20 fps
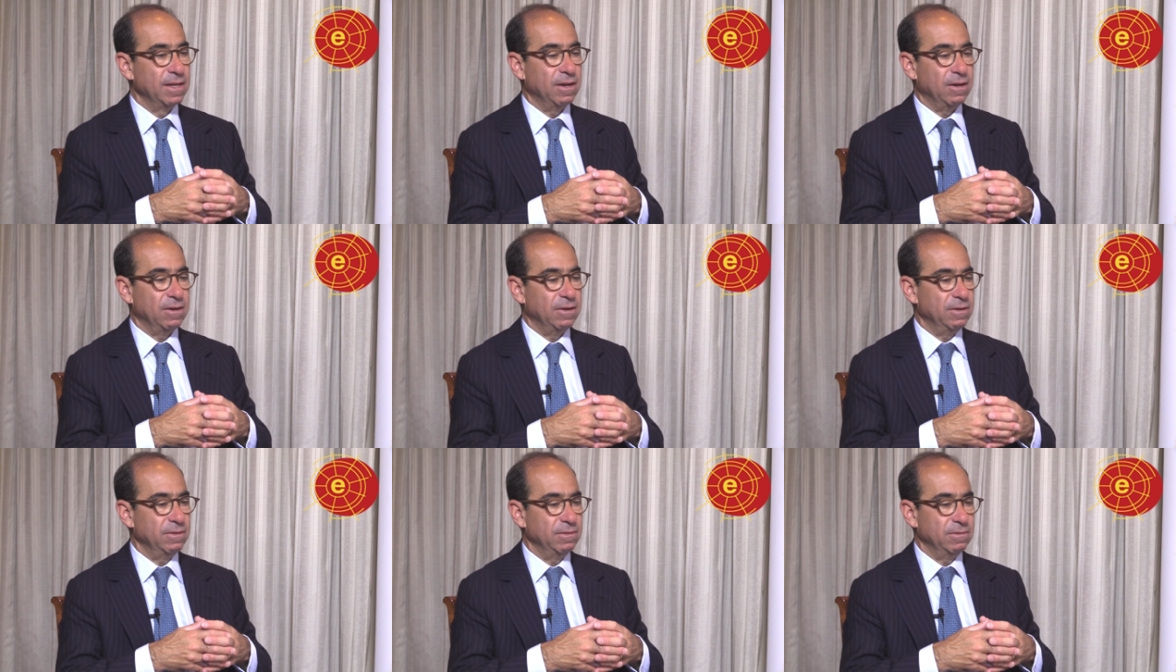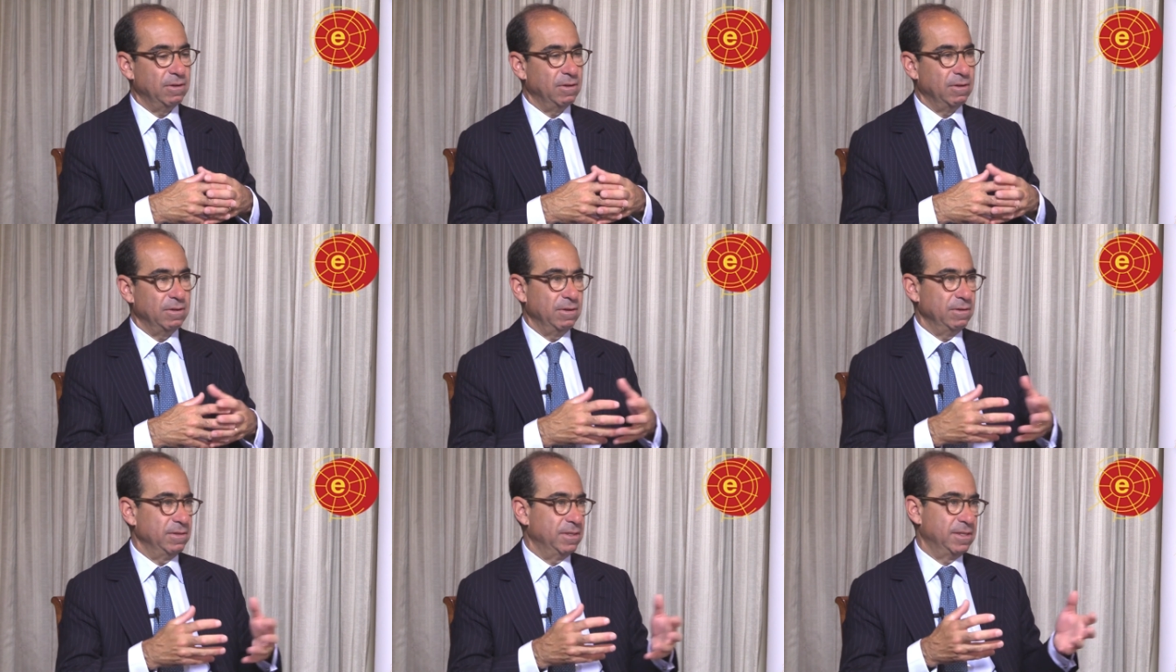
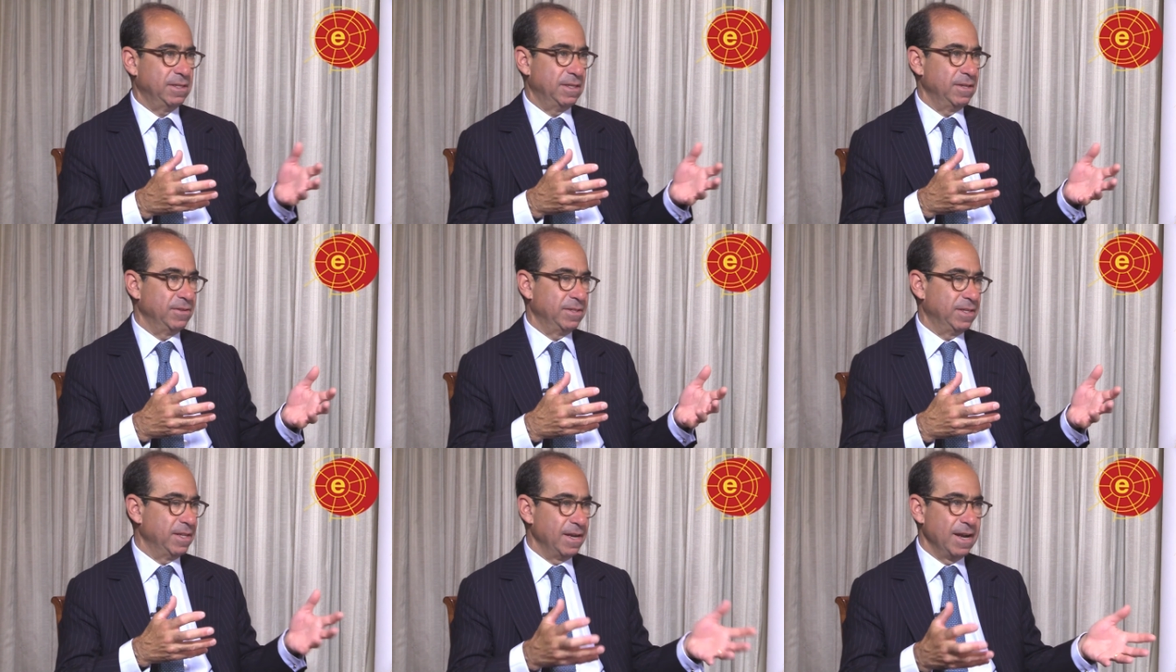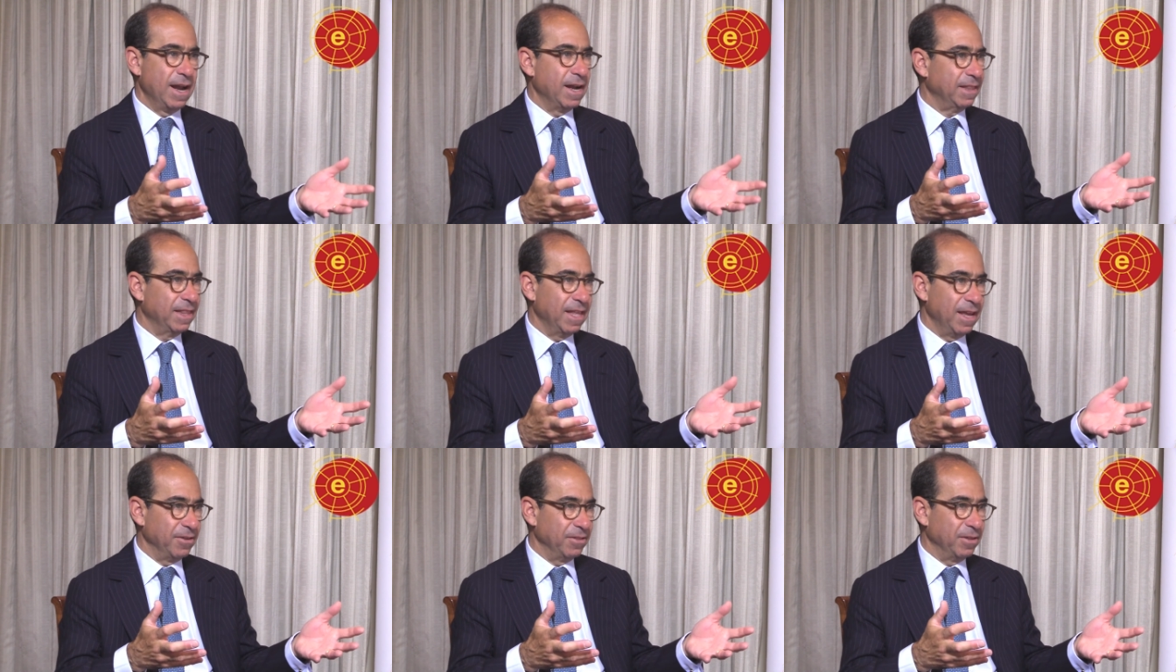they're
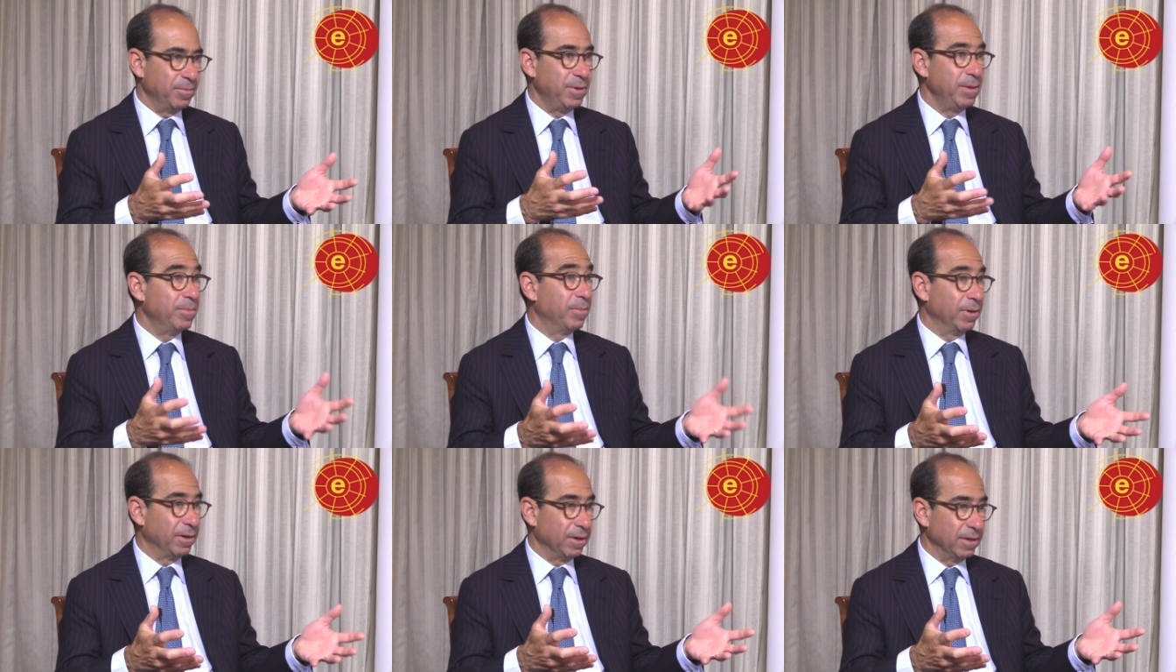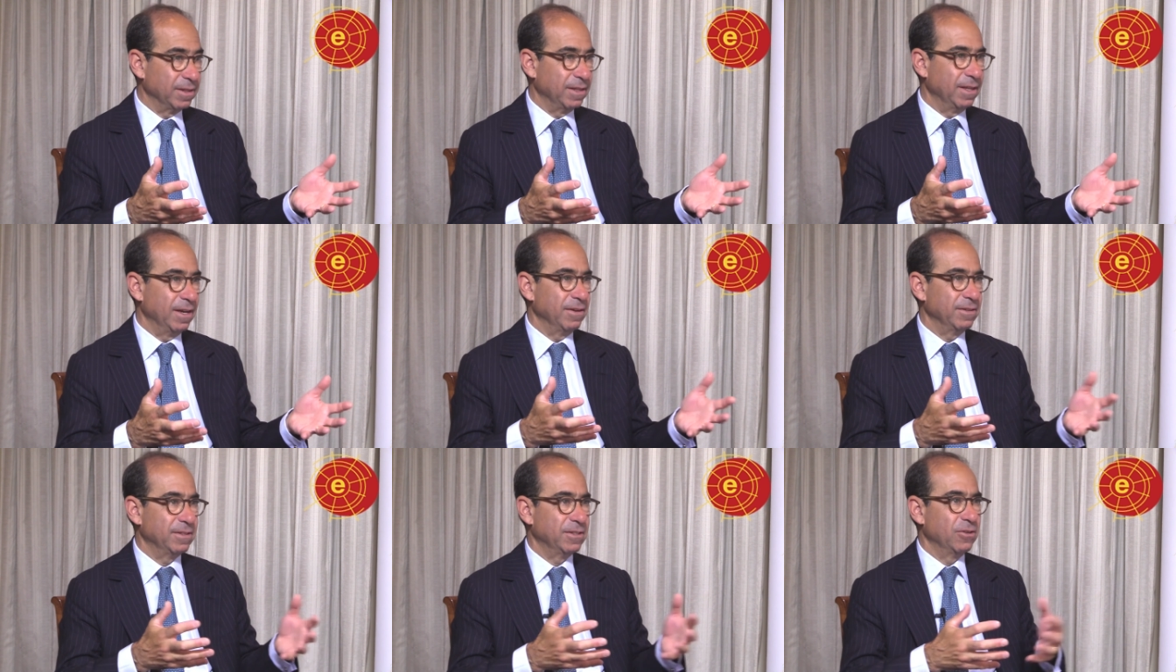not there, the people aren't there.